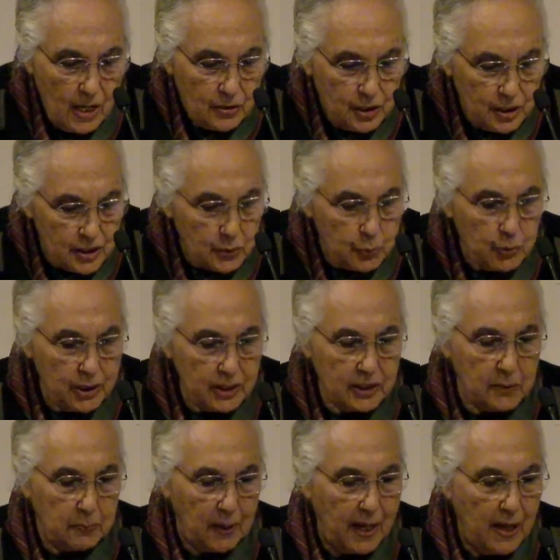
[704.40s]
This would
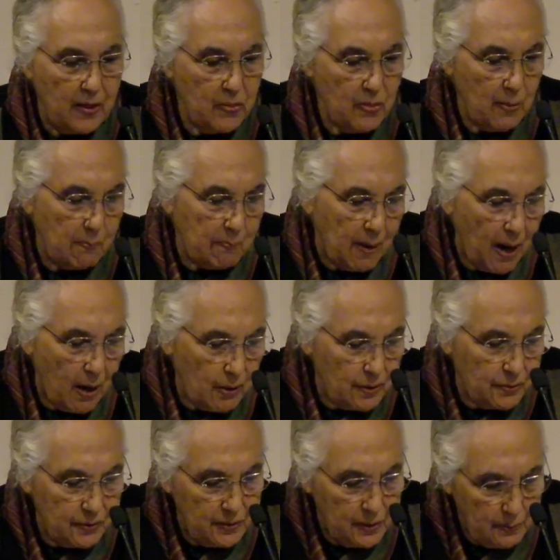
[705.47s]
explain the
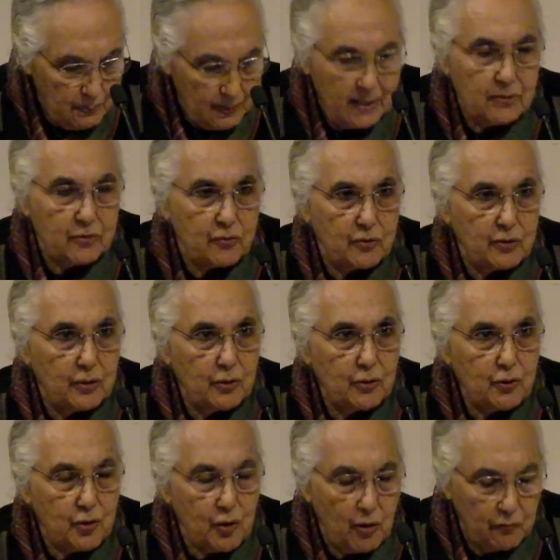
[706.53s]
power and the
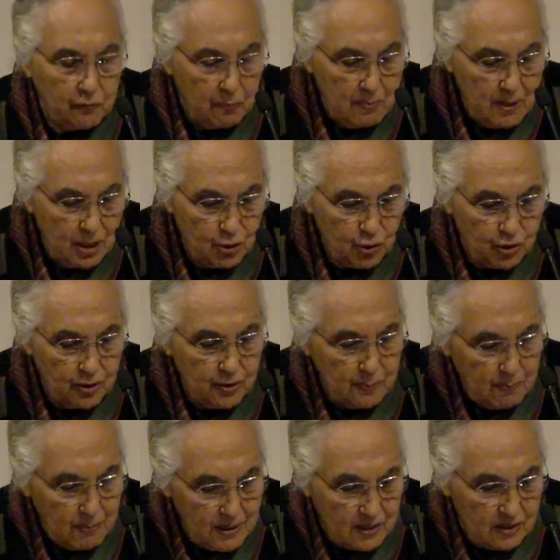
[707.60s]
patronage of
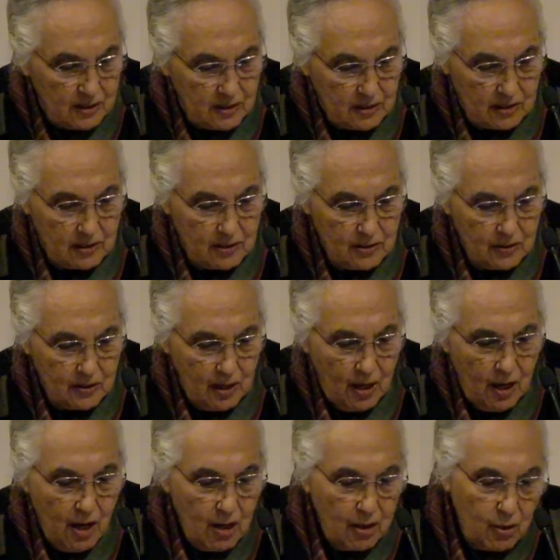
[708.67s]
merchant businesses
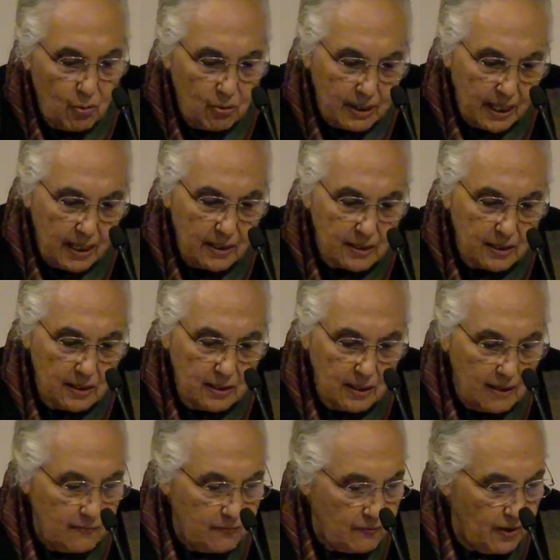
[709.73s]
located
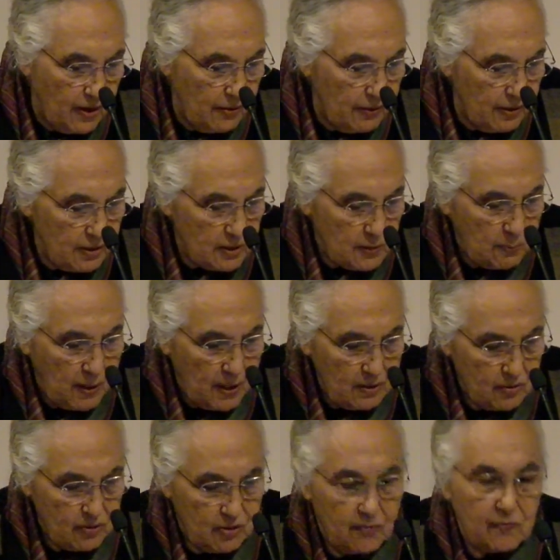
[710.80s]
in various
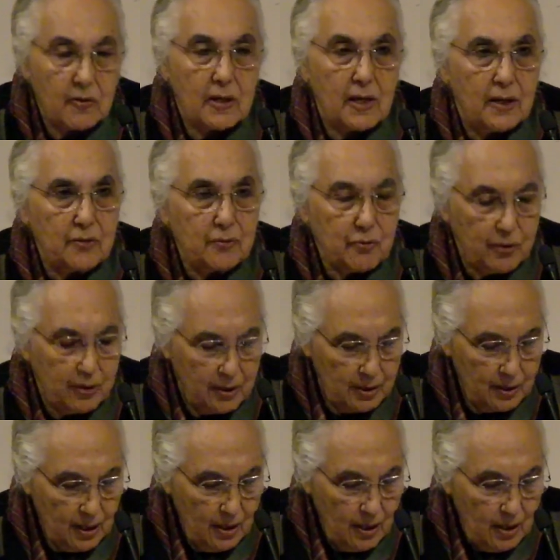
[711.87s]
parts of the
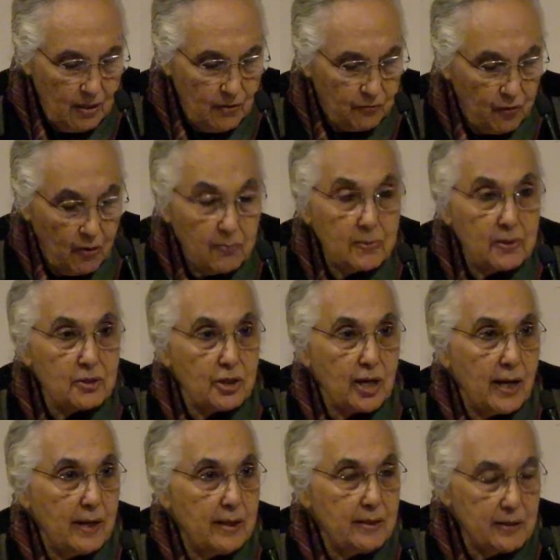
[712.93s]
country, from the
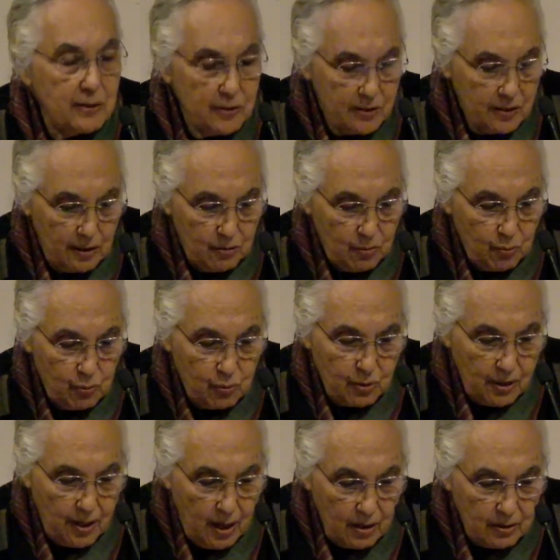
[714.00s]
Jains in
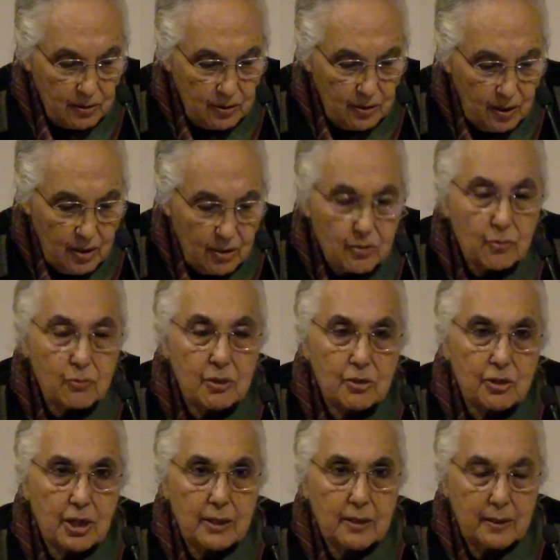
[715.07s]
Gujarat to the
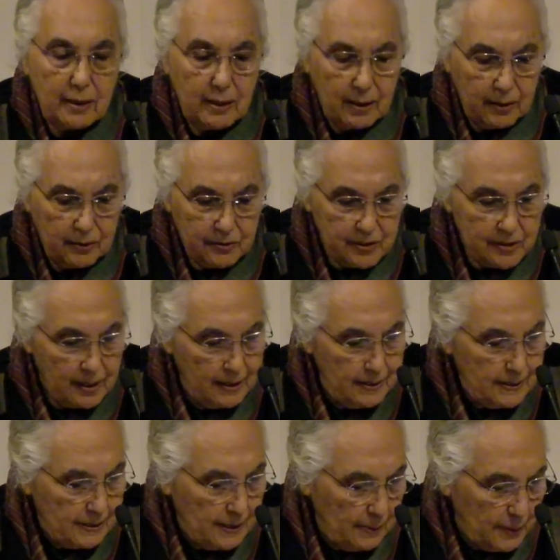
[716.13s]
Chettiars
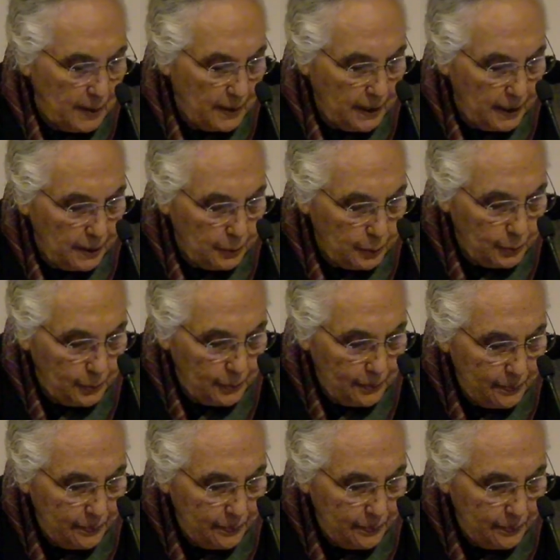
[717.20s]
in Tamil Nadu.